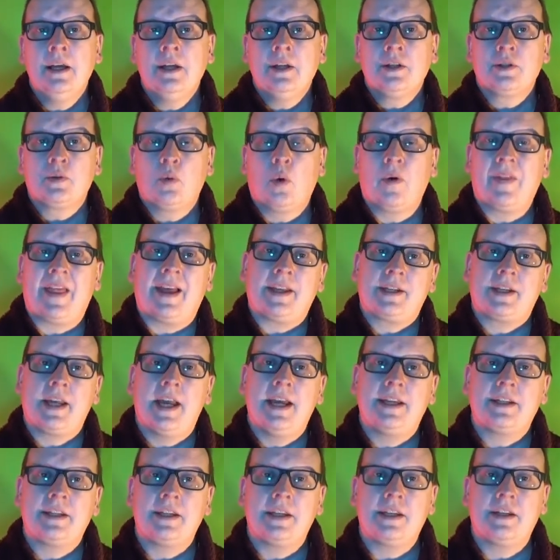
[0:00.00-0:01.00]
So what that
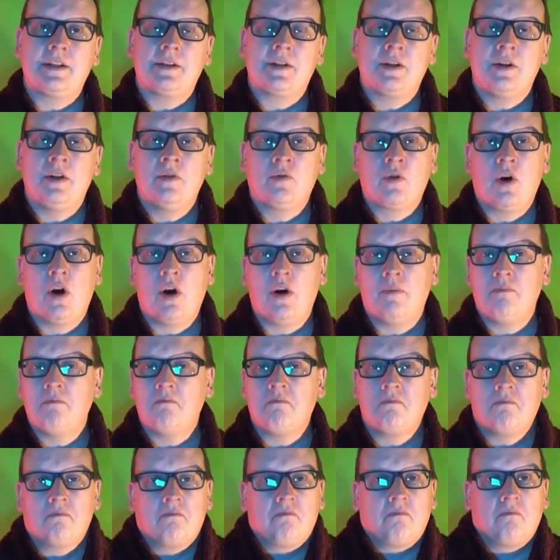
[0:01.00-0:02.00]
says is you've got,
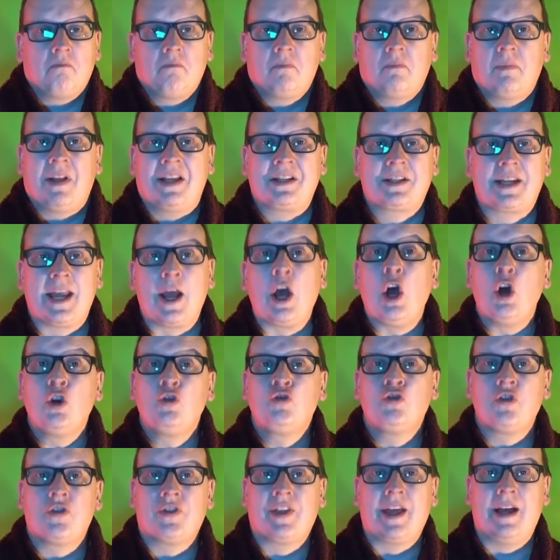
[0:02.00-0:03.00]
let's say, one
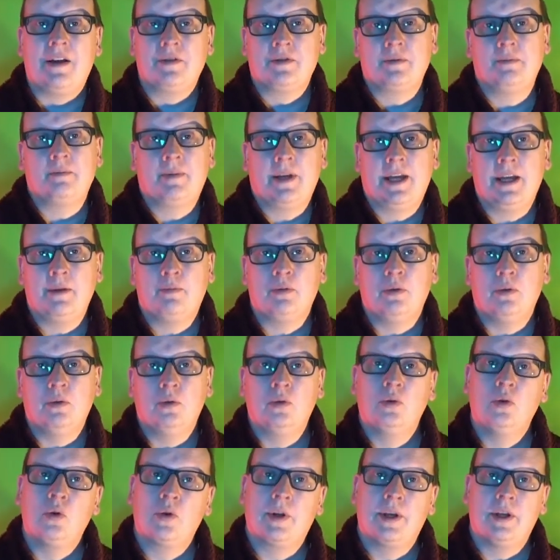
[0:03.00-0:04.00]
hundred thousand people
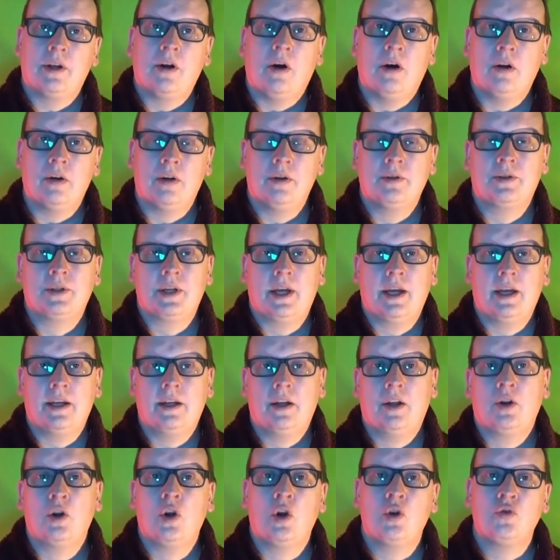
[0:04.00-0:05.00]
looking at Holochain,
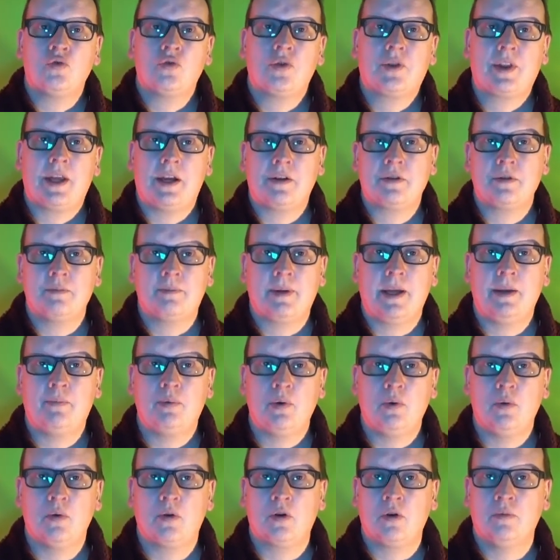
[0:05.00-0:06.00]
and one hundred thousand
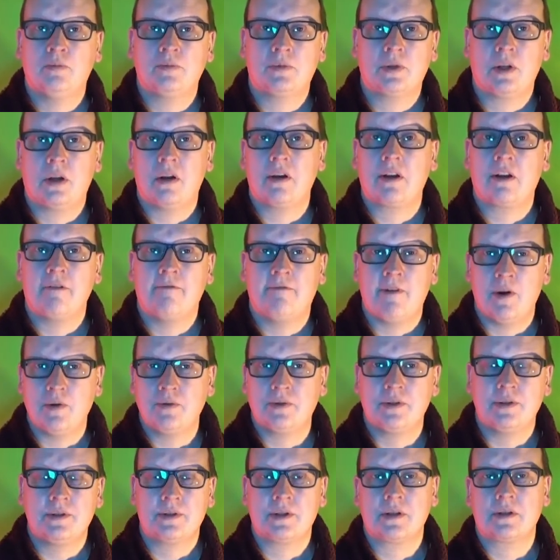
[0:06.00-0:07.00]
people will come to like a
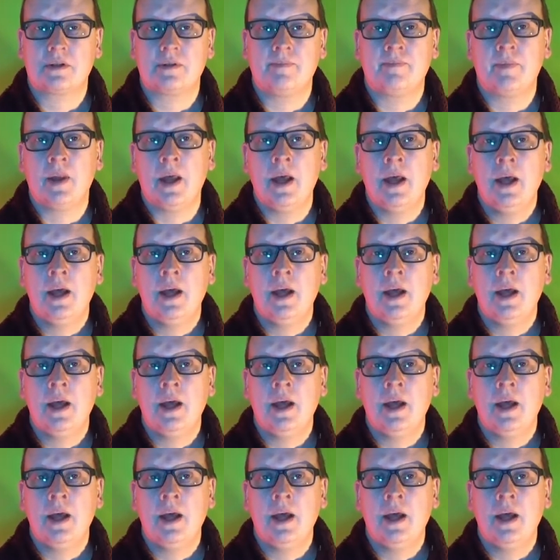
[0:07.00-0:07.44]
voting system.